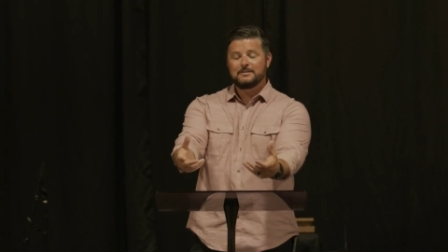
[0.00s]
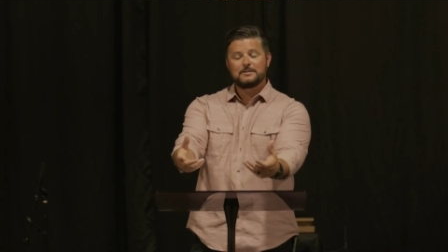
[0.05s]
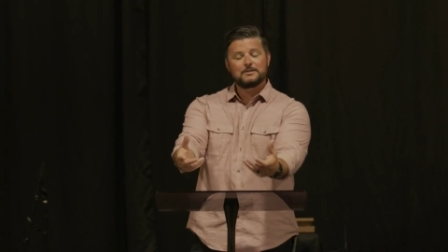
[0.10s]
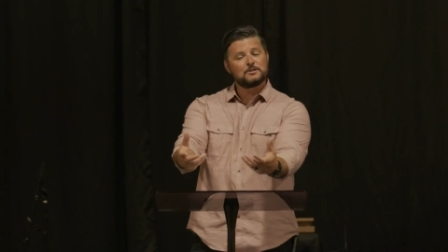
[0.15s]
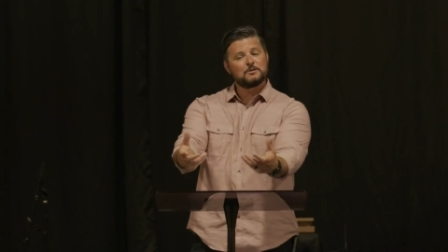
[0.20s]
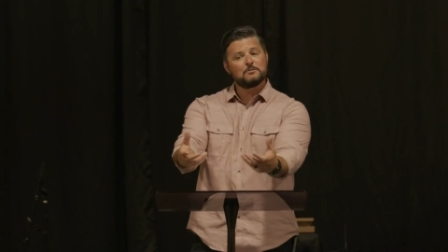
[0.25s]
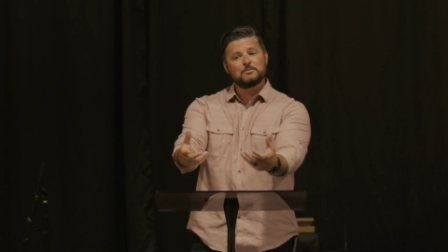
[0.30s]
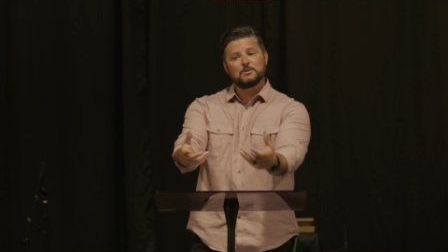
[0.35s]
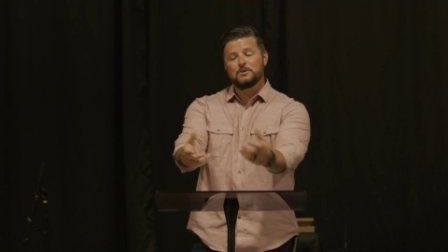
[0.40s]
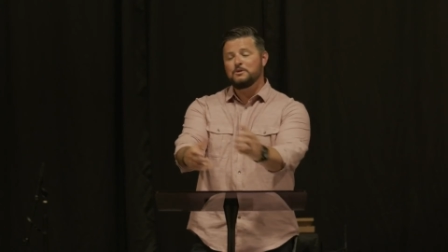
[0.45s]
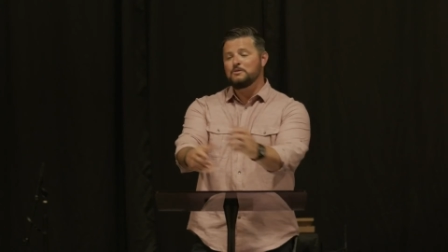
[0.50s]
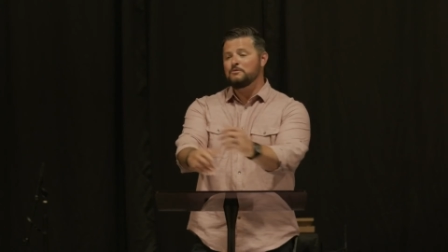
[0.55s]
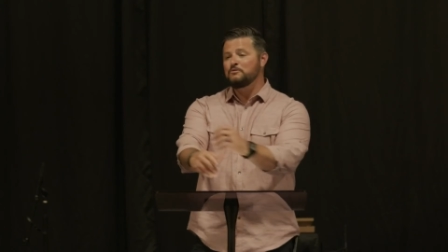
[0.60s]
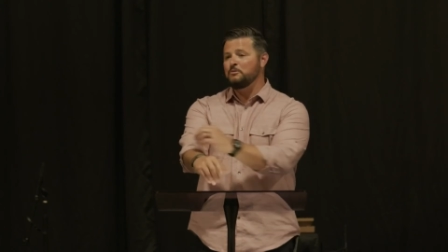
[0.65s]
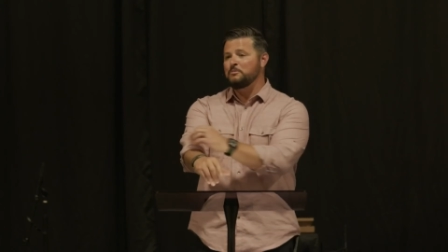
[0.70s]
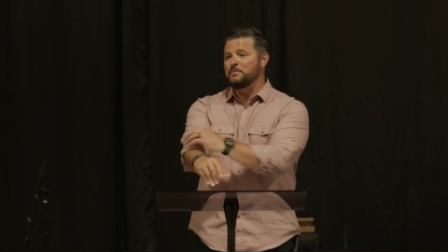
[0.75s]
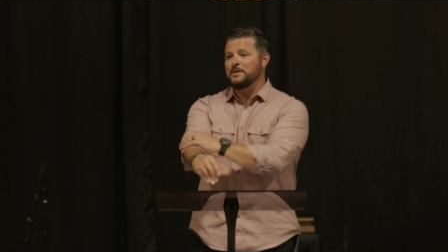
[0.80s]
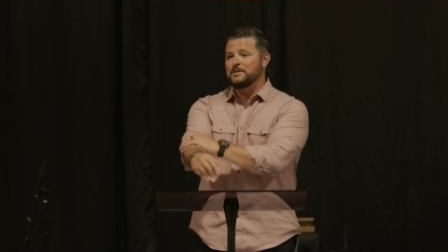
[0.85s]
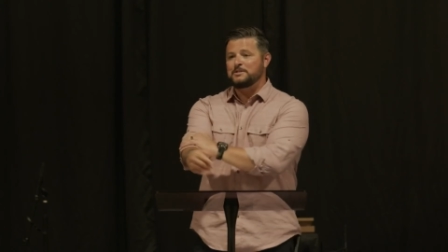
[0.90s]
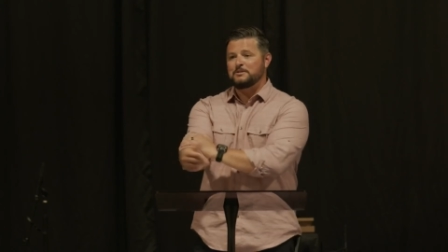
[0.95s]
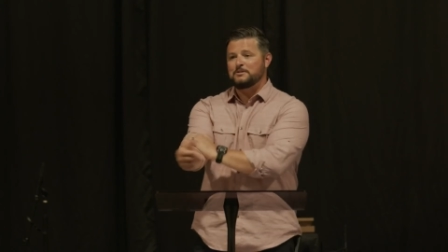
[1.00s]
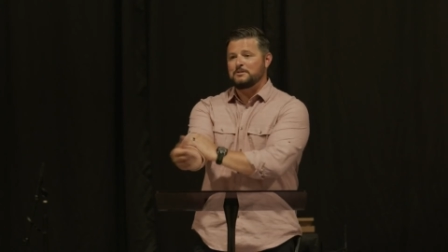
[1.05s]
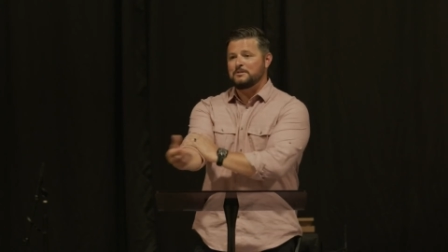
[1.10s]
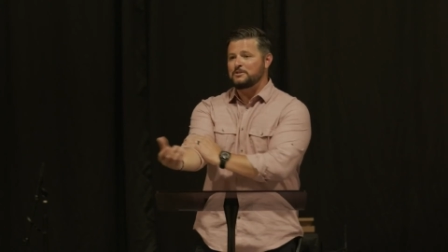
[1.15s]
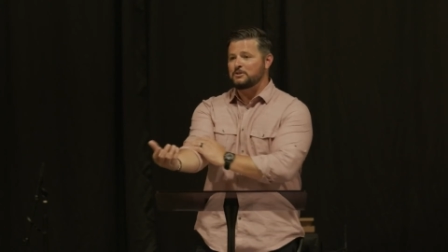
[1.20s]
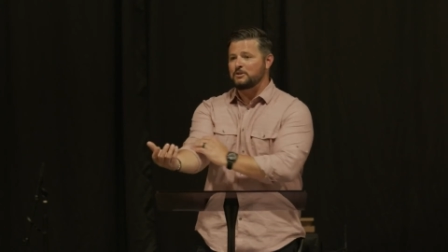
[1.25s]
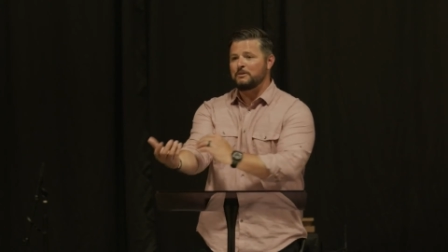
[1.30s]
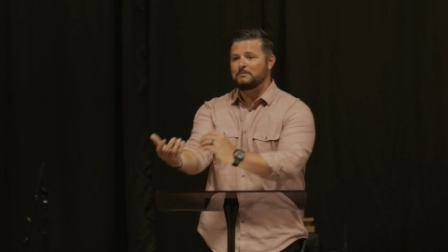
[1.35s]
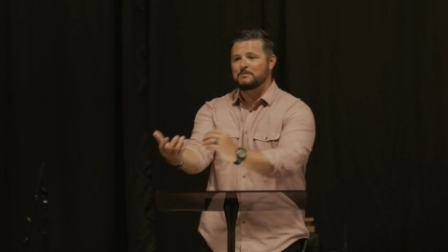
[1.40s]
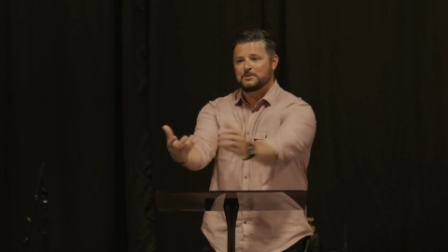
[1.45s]
This is a beautiful piece of
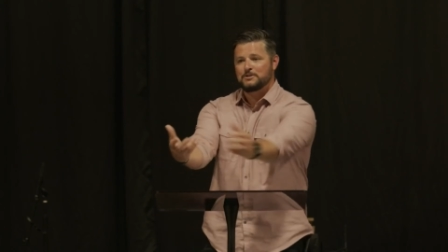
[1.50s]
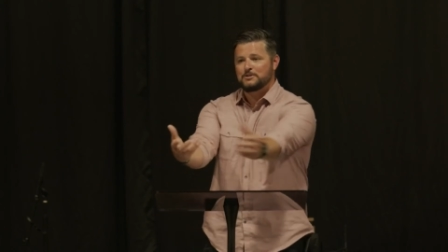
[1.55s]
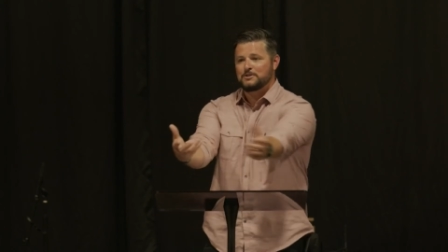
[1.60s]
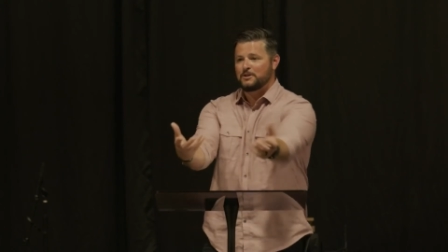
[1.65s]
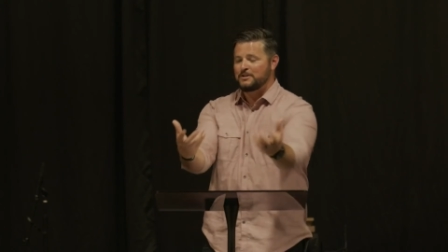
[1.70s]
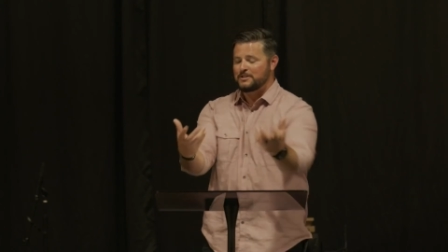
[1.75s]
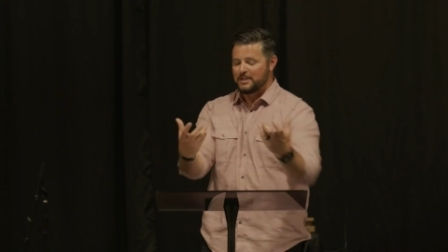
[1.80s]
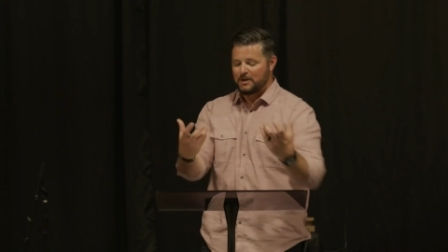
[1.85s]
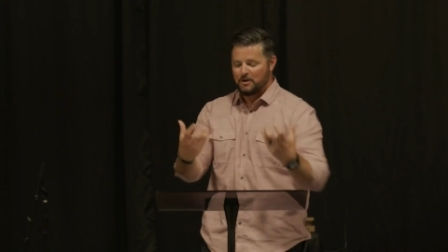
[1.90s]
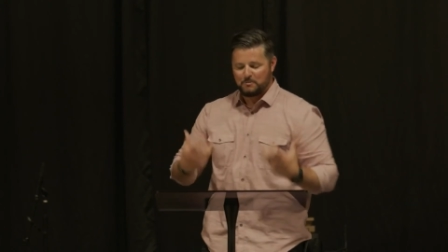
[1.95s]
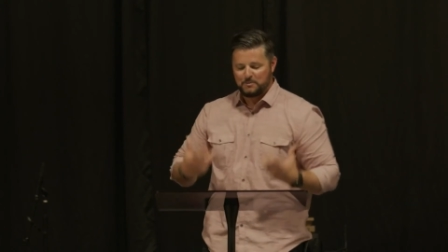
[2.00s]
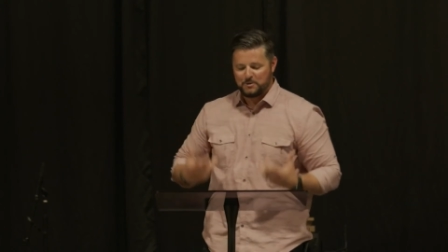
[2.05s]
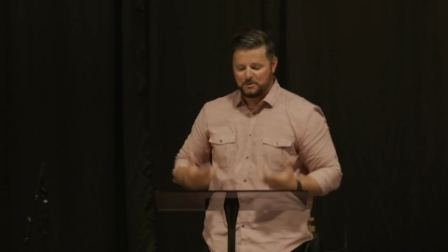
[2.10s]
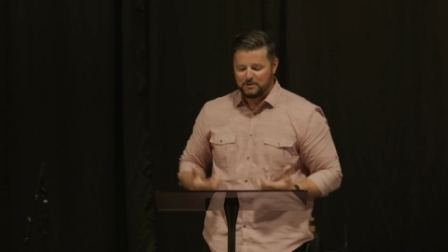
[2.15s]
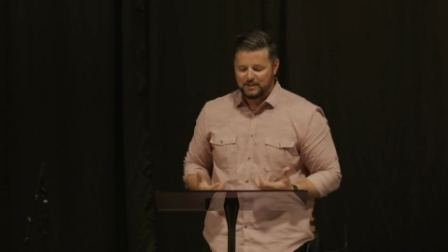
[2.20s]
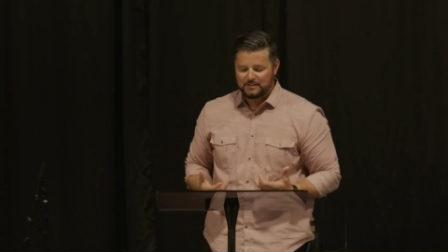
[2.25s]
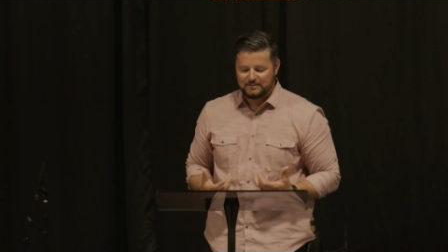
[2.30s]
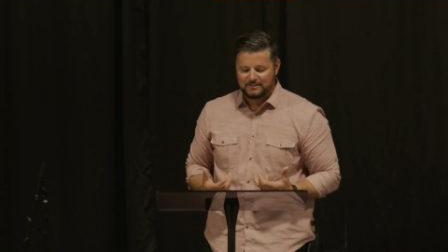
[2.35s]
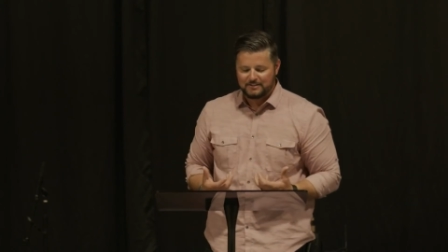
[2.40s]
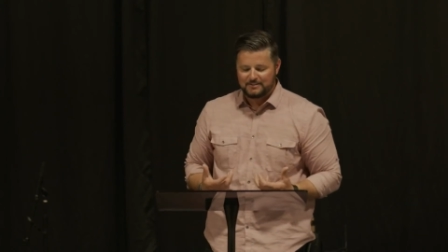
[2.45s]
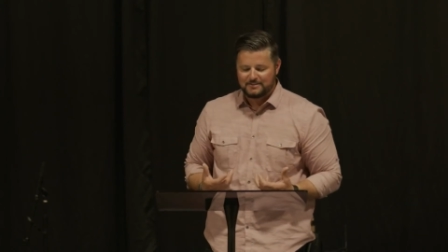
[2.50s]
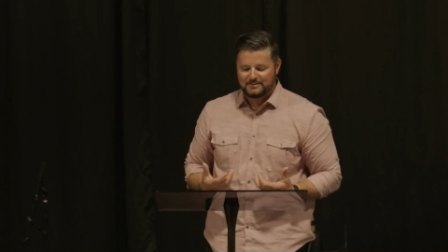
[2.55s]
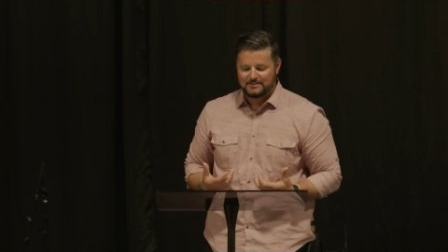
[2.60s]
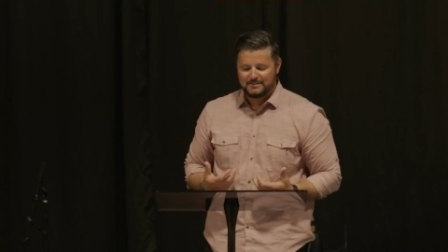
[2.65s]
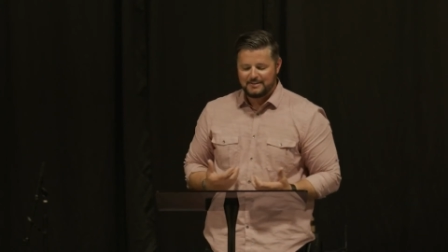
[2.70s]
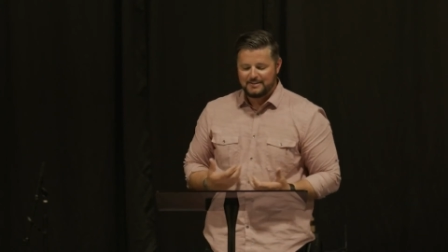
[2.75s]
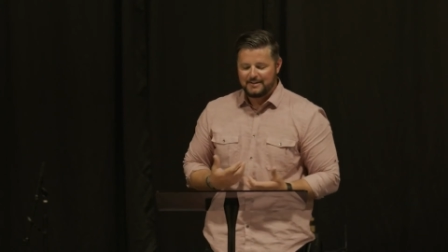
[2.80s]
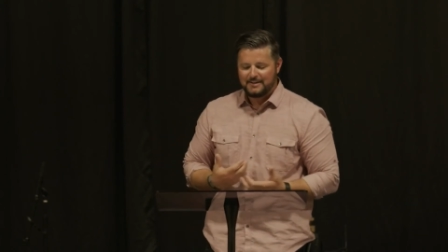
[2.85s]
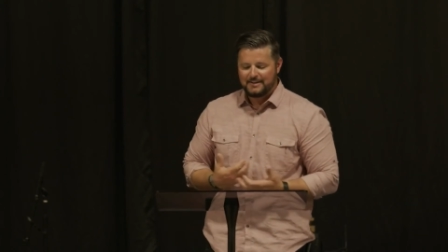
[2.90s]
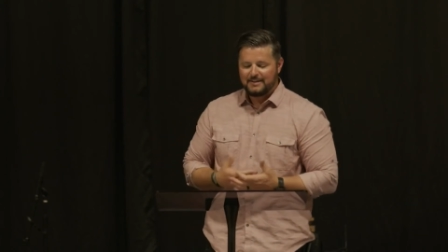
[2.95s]
scripture, church. I hope you get
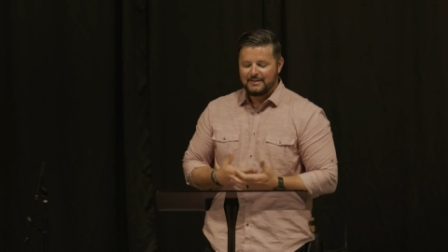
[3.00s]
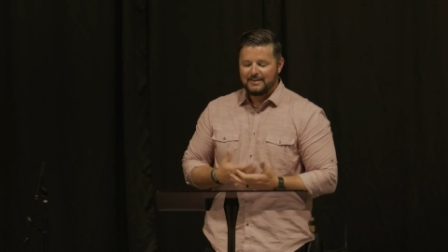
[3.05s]
this.